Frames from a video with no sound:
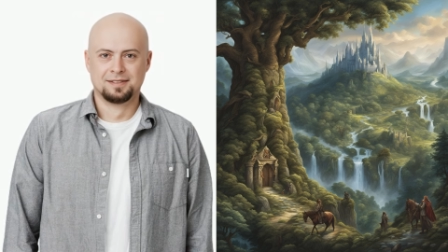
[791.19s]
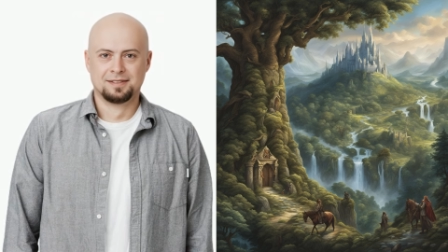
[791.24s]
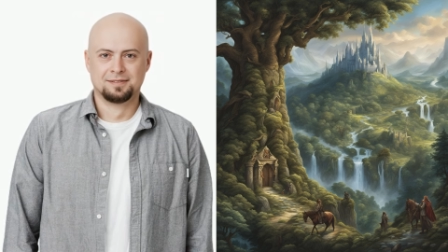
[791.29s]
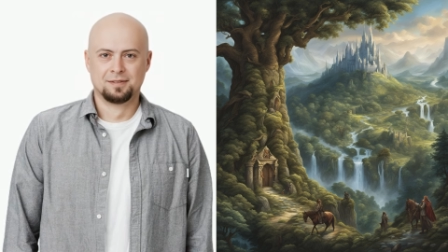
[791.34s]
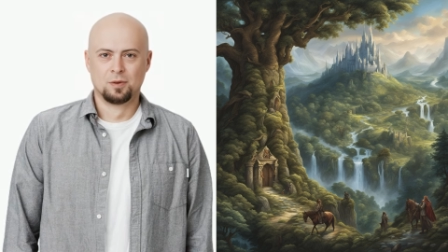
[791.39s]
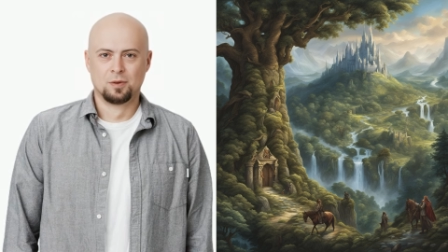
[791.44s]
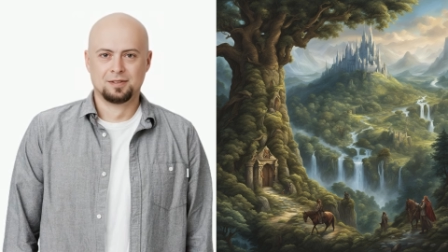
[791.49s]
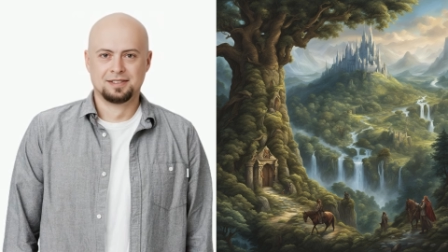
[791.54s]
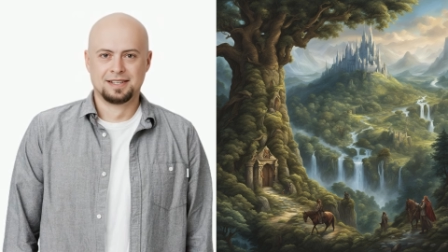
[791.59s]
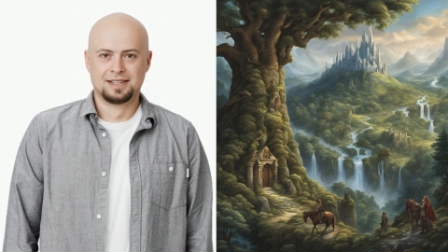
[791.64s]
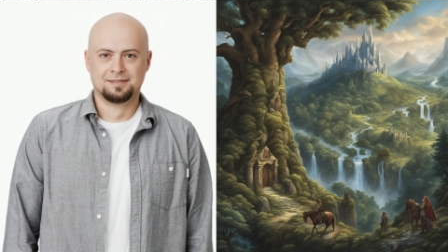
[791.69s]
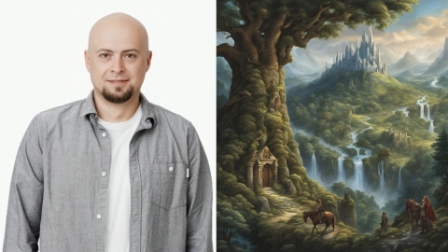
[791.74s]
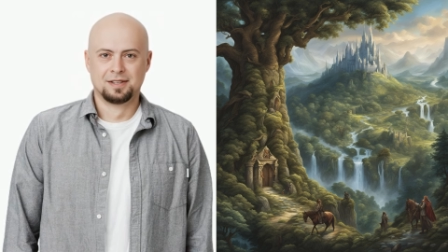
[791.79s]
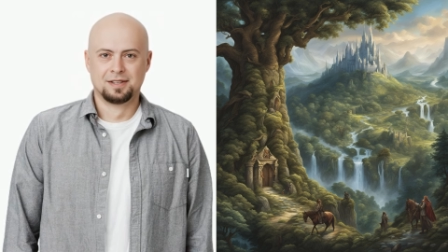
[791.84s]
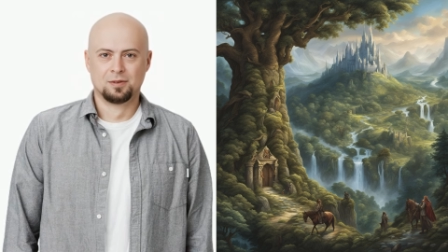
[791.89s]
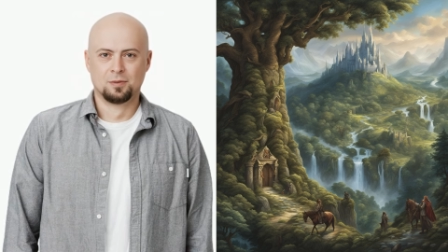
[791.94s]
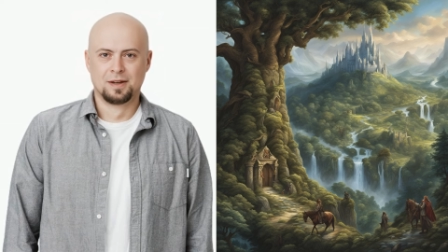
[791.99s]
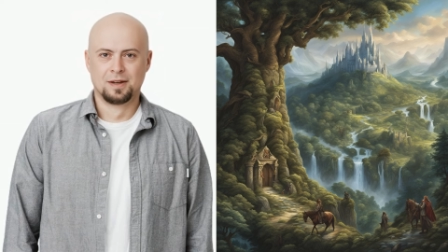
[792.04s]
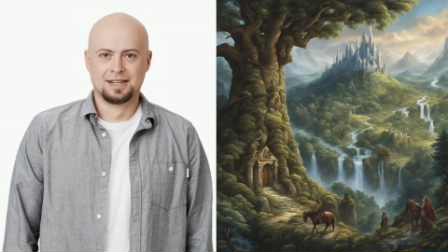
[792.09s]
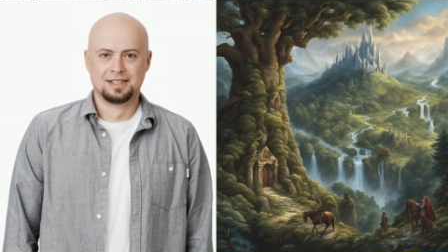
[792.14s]
for whatever
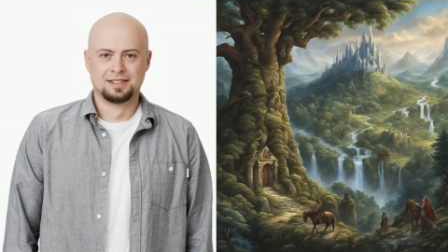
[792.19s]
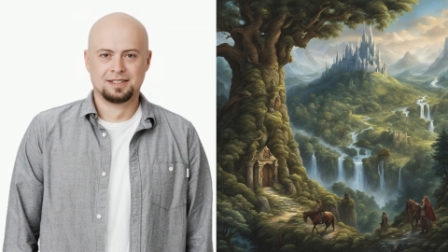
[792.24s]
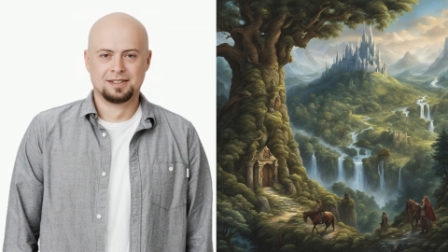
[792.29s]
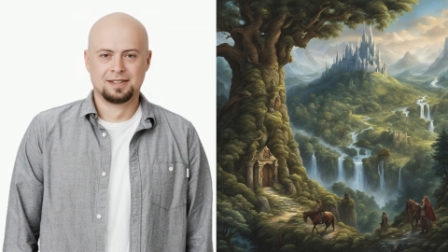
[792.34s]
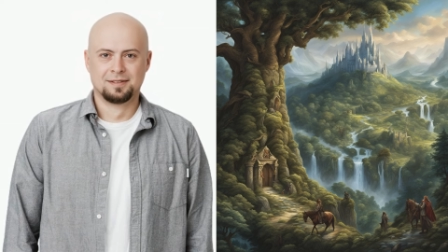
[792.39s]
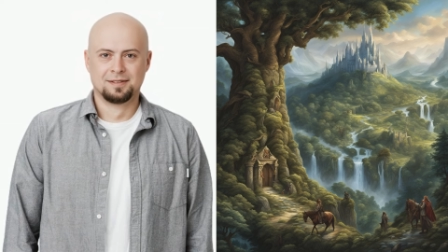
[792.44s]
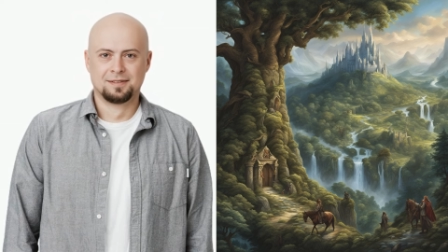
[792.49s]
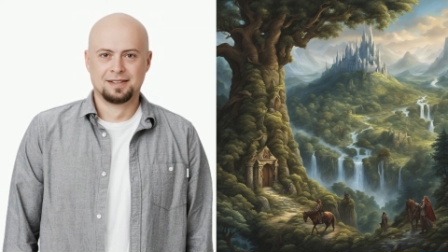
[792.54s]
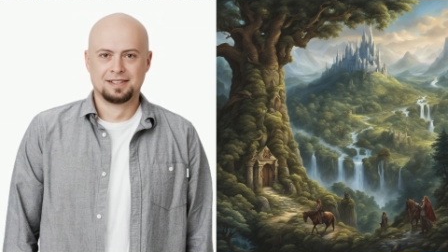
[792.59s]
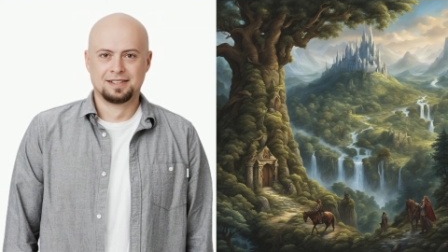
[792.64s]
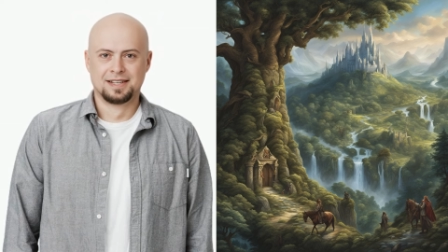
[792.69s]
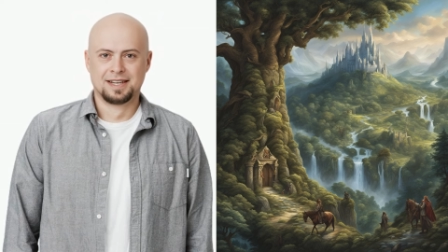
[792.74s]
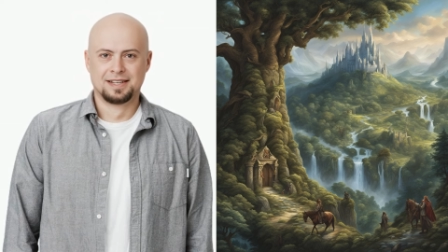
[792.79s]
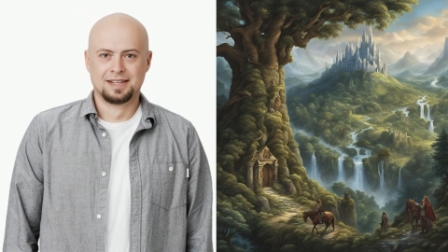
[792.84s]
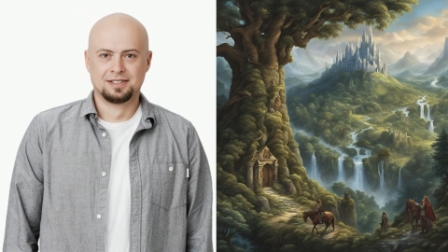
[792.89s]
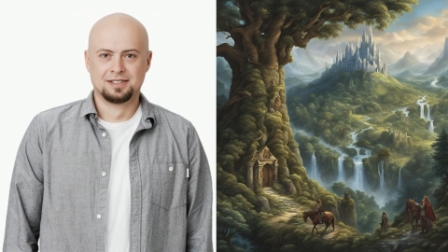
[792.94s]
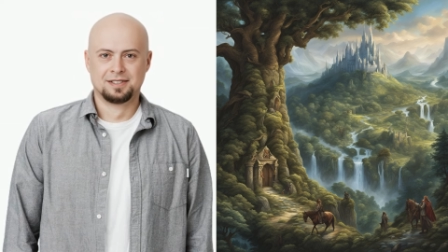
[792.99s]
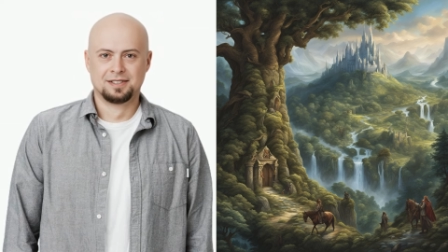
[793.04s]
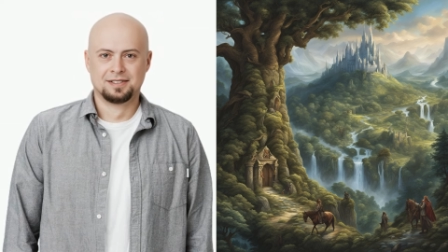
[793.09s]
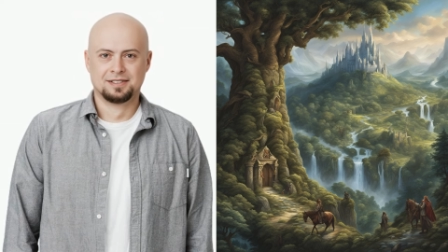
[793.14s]
awaited them in the
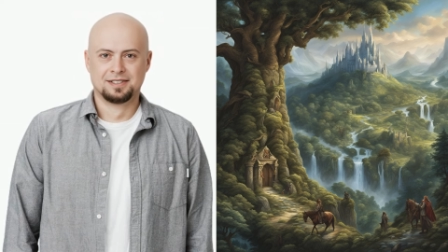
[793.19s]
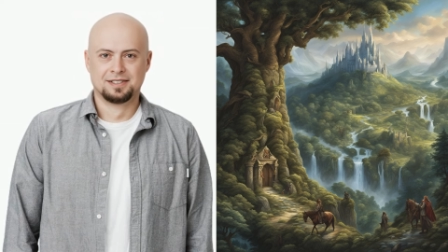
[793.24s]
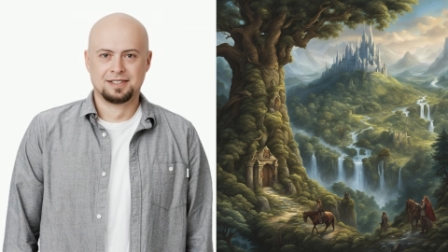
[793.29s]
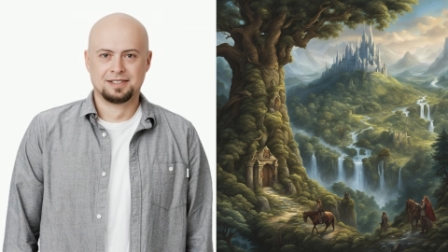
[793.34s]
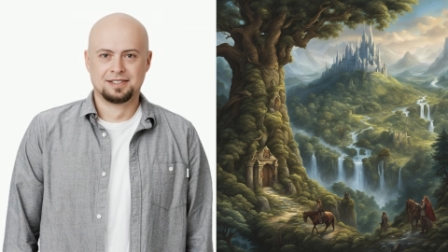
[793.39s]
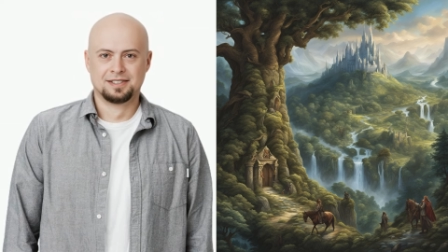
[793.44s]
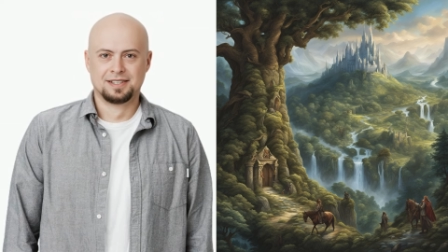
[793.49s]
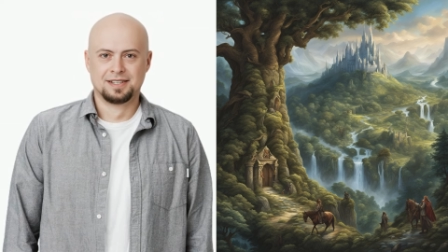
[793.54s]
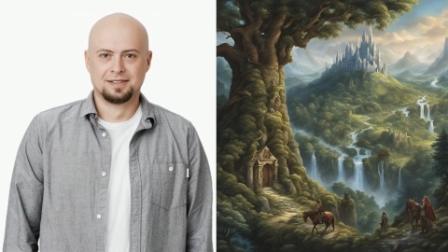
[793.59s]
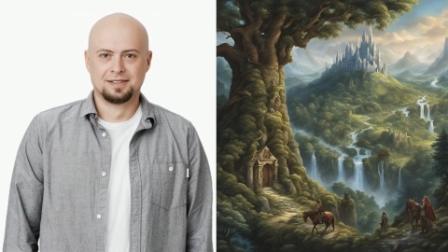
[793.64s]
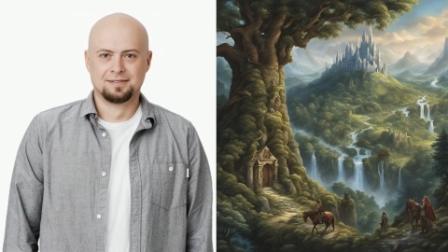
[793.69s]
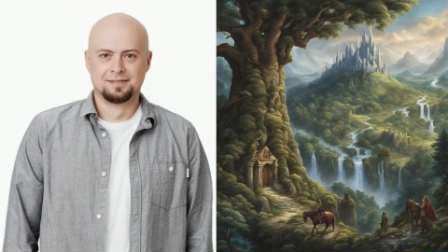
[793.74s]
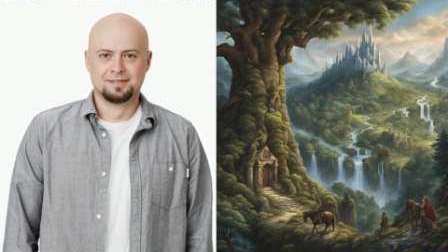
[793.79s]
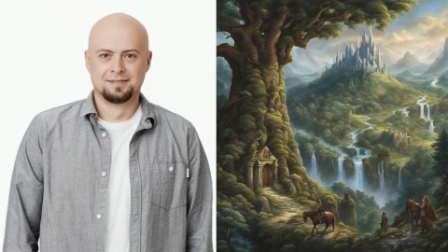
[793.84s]
ancient city.